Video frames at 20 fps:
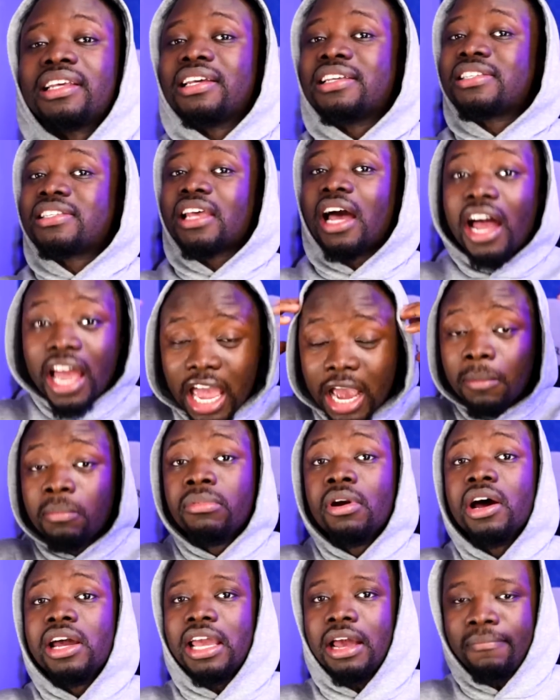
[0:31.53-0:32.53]
things here, it
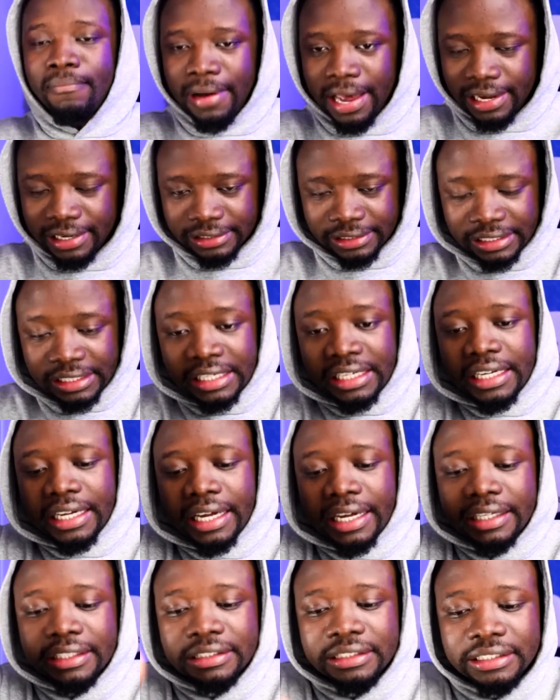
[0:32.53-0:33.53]
blew your mind.
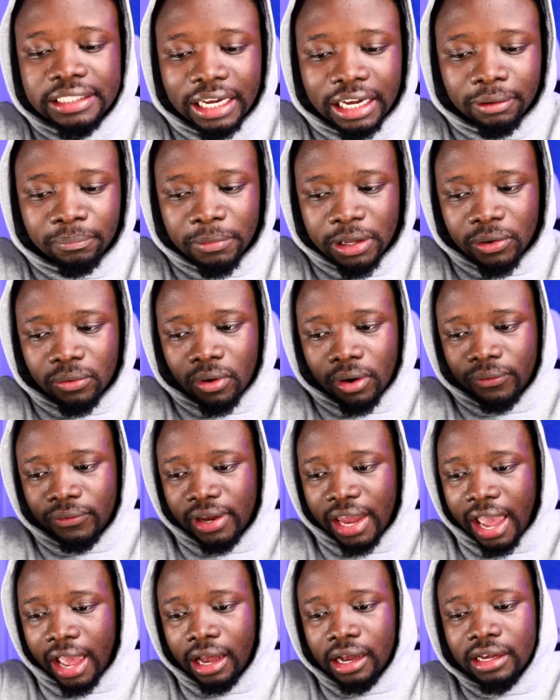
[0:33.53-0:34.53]
And then, main
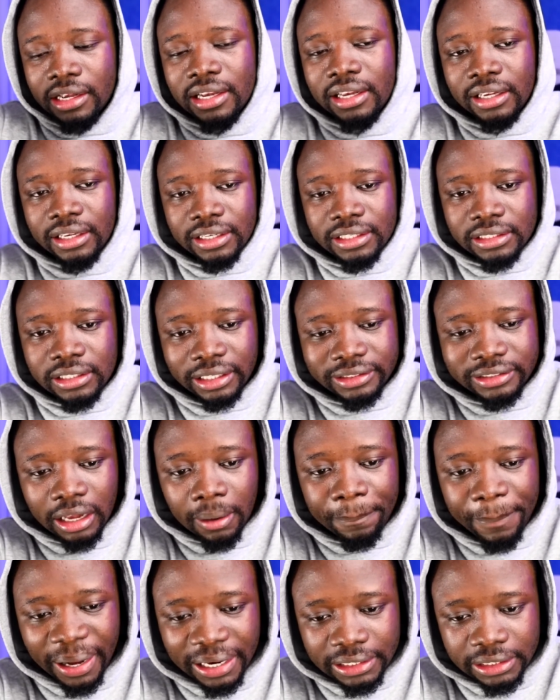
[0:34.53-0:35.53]
question, Shatta
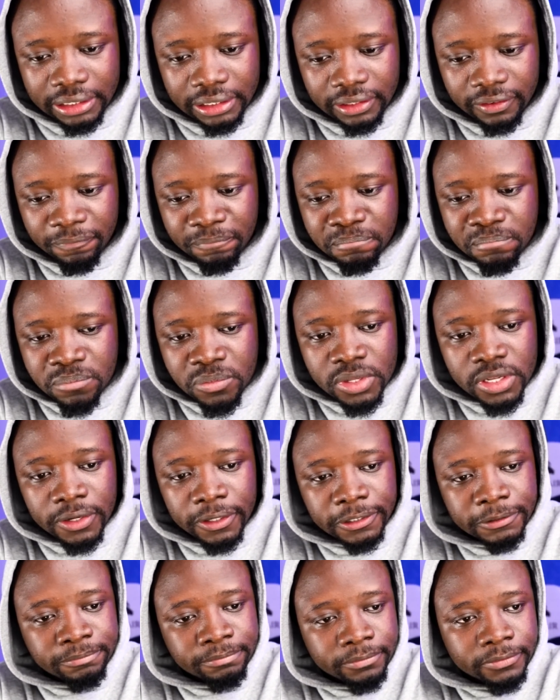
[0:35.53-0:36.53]
Bandle,
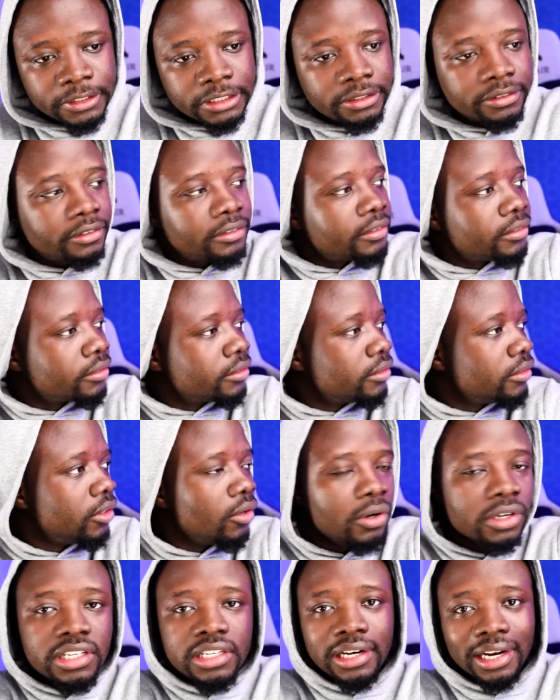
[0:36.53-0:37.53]

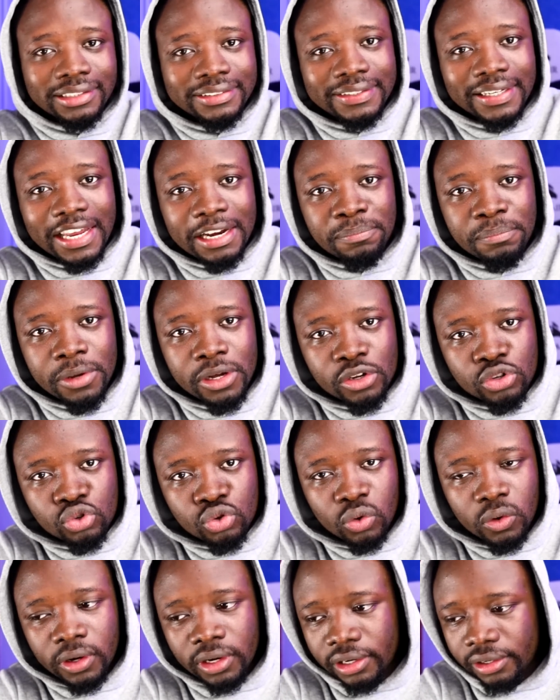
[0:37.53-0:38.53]
oh, Gina Treadmill,
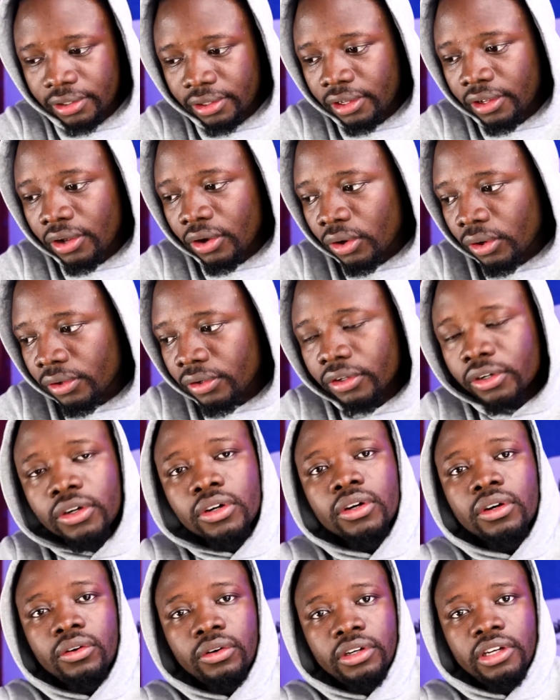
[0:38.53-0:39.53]
so
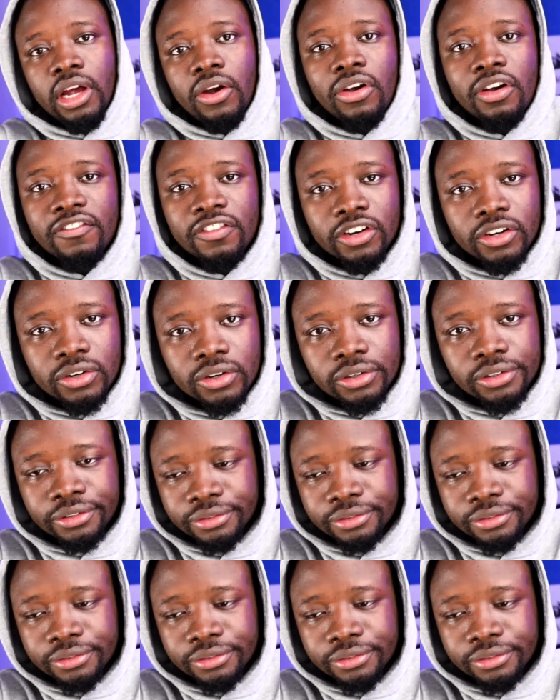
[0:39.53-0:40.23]
what do you have a video?